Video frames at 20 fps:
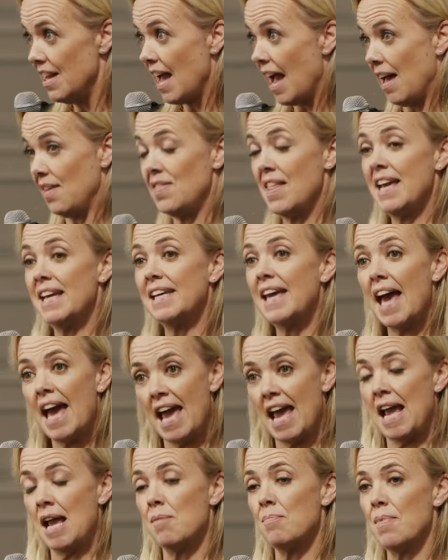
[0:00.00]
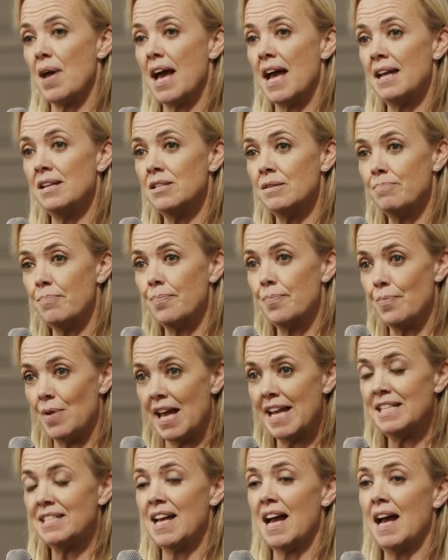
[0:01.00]
and they came and
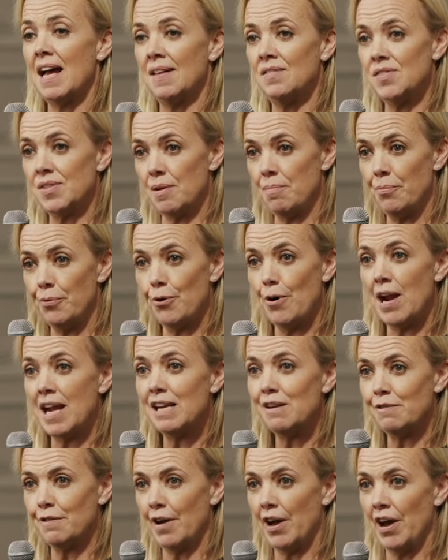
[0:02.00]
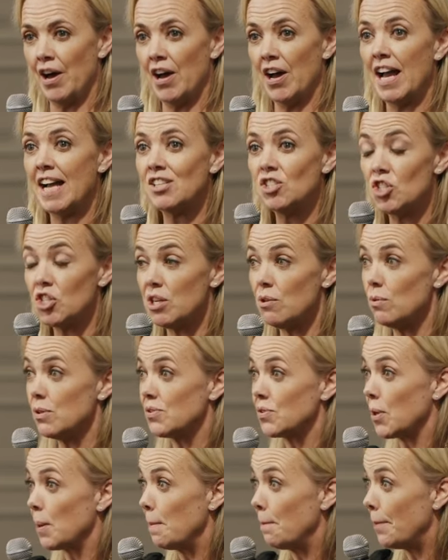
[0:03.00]
laid hands and prayed for her, and she was
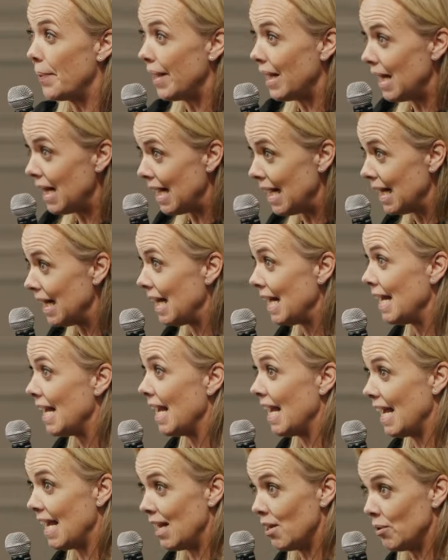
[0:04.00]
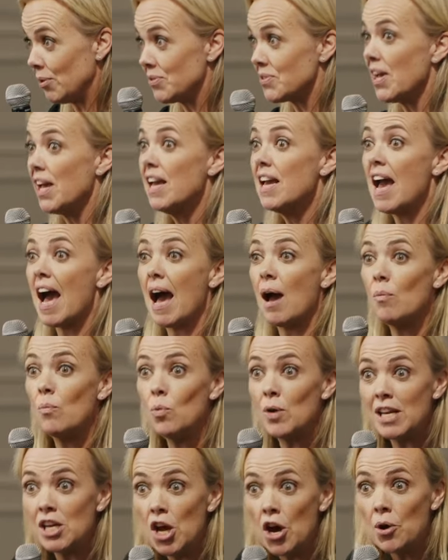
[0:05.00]
completely healed. And
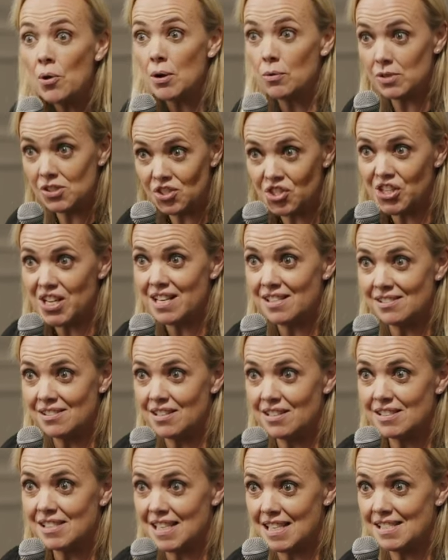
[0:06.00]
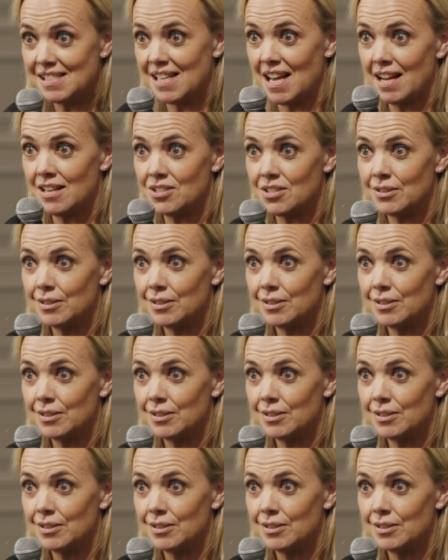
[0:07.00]
we know it was Jesus," he said.